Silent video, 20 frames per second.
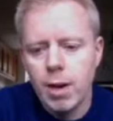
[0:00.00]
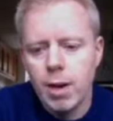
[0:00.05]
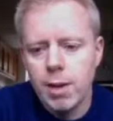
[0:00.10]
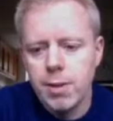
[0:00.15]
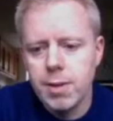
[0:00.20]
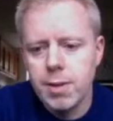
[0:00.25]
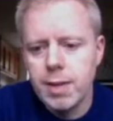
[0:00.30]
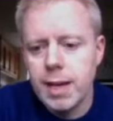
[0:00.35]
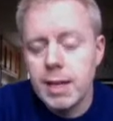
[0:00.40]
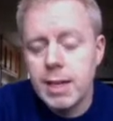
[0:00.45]

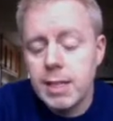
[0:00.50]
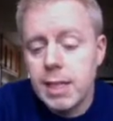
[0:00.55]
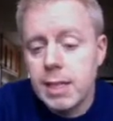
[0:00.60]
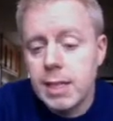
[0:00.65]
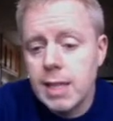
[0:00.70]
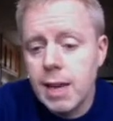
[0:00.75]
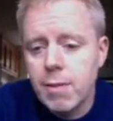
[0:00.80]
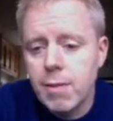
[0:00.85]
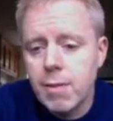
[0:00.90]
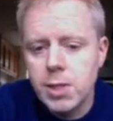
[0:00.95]
rather than, so
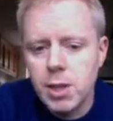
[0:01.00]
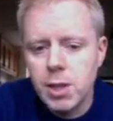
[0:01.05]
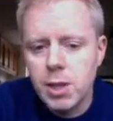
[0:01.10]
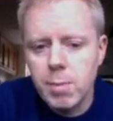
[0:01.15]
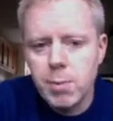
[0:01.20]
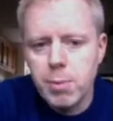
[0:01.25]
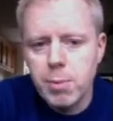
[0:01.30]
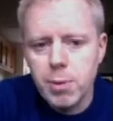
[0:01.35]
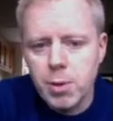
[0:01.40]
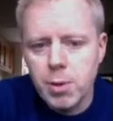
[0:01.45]
say for
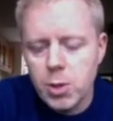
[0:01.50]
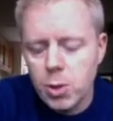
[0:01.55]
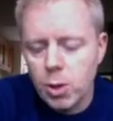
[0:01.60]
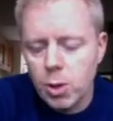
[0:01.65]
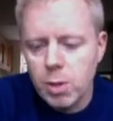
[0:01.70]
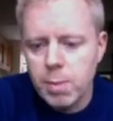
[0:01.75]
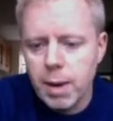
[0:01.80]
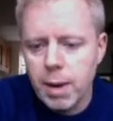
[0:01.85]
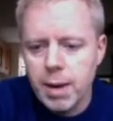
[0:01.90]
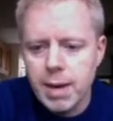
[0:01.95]
example you
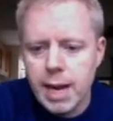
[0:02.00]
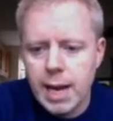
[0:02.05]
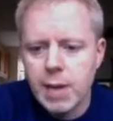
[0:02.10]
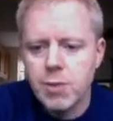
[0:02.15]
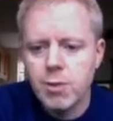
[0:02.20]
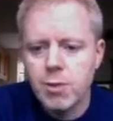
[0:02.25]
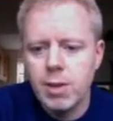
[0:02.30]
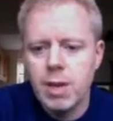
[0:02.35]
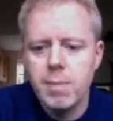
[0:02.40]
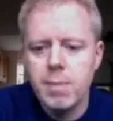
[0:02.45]
talk about
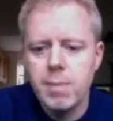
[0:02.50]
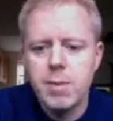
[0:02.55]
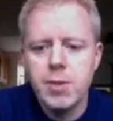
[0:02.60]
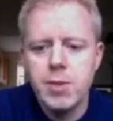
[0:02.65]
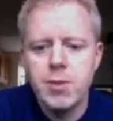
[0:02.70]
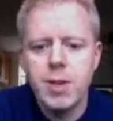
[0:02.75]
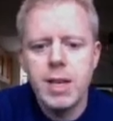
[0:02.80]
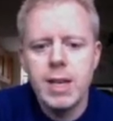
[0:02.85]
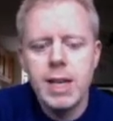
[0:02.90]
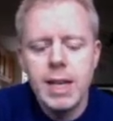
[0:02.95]
natural
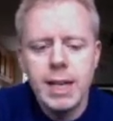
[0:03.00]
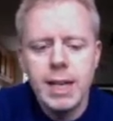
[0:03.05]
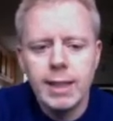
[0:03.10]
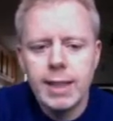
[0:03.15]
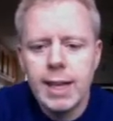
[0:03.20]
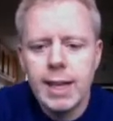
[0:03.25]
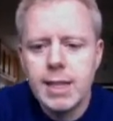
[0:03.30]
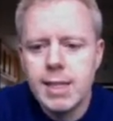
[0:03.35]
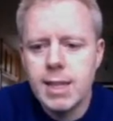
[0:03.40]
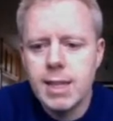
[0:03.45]
imagery,
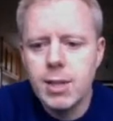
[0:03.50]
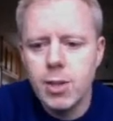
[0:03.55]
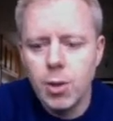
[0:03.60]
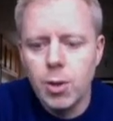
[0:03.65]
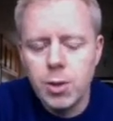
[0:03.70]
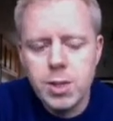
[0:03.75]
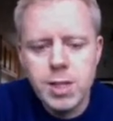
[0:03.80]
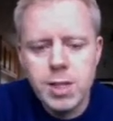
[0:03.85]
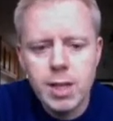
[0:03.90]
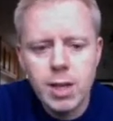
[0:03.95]
that's a
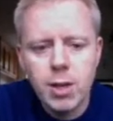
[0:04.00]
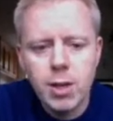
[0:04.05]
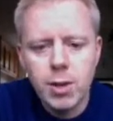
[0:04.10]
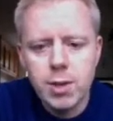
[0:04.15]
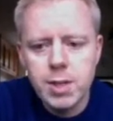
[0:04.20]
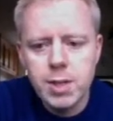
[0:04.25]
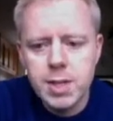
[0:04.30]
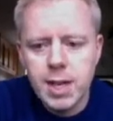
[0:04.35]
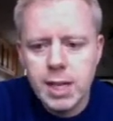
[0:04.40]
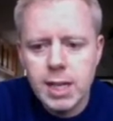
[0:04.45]
nod to
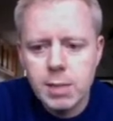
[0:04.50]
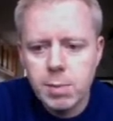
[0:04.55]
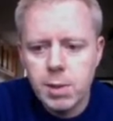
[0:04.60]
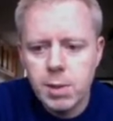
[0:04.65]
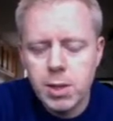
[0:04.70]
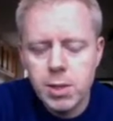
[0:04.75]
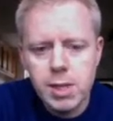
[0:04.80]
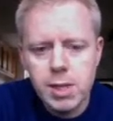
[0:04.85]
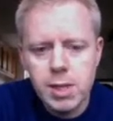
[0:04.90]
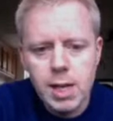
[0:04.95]
context
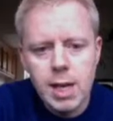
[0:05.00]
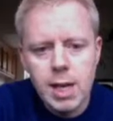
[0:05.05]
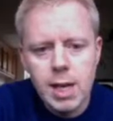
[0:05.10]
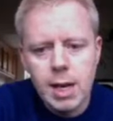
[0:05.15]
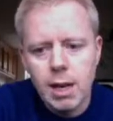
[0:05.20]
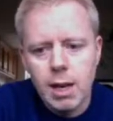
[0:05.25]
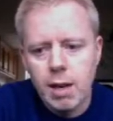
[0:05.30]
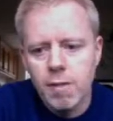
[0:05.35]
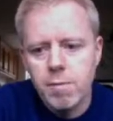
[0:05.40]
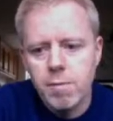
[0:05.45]
because
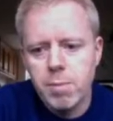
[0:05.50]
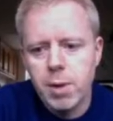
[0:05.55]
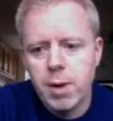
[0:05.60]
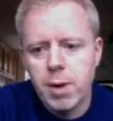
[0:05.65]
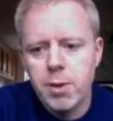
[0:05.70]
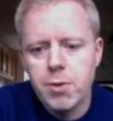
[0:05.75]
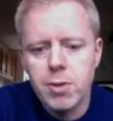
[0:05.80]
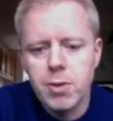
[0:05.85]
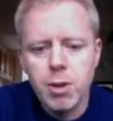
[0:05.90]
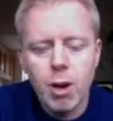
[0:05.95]
love
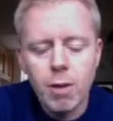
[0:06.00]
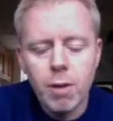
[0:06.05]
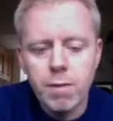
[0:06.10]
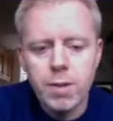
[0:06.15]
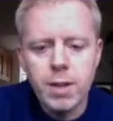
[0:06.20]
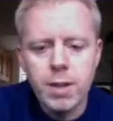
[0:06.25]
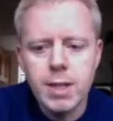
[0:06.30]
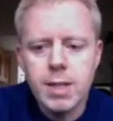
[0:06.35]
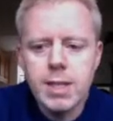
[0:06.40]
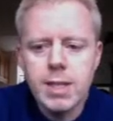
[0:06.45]
poetry
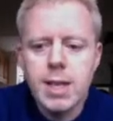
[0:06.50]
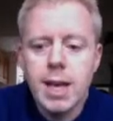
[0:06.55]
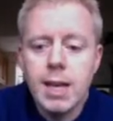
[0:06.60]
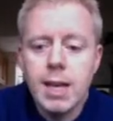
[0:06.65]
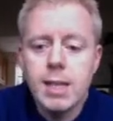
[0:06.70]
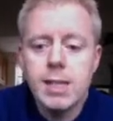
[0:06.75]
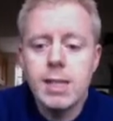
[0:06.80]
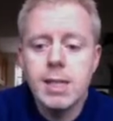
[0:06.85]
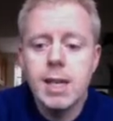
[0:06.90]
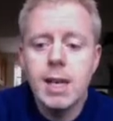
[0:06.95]
often
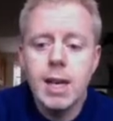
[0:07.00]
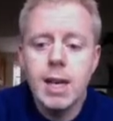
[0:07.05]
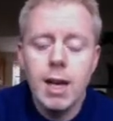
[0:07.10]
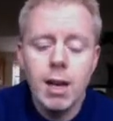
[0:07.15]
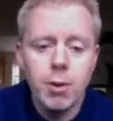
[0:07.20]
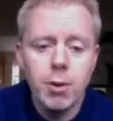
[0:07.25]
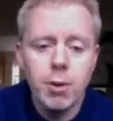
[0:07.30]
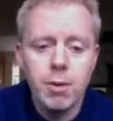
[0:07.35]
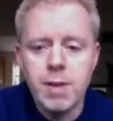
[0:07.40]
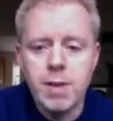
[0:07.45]
contains
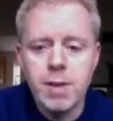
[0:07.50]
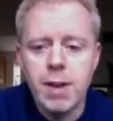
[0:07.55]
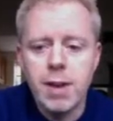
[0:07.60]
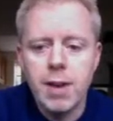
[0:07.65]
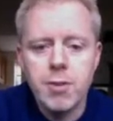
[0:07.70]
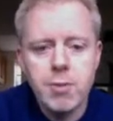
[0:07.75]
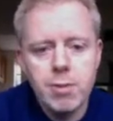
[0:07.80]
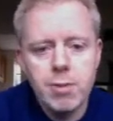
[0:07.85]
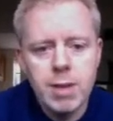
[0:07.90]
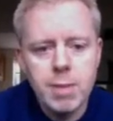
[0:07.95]
a lot of
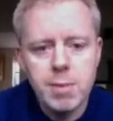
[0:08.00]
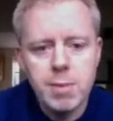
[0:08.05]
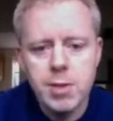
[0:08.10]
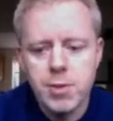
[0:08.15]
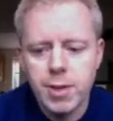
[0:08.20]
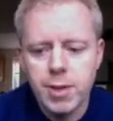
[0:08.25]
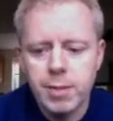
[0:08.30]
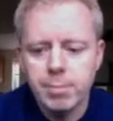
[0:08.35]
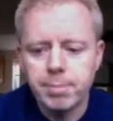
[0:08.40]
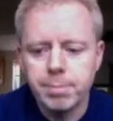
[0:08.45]
natural
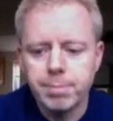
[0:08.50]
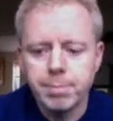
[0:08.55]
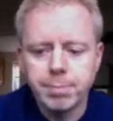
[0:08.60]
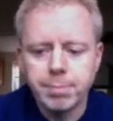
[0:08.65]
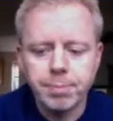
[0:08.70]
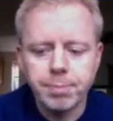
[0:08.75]
imagery.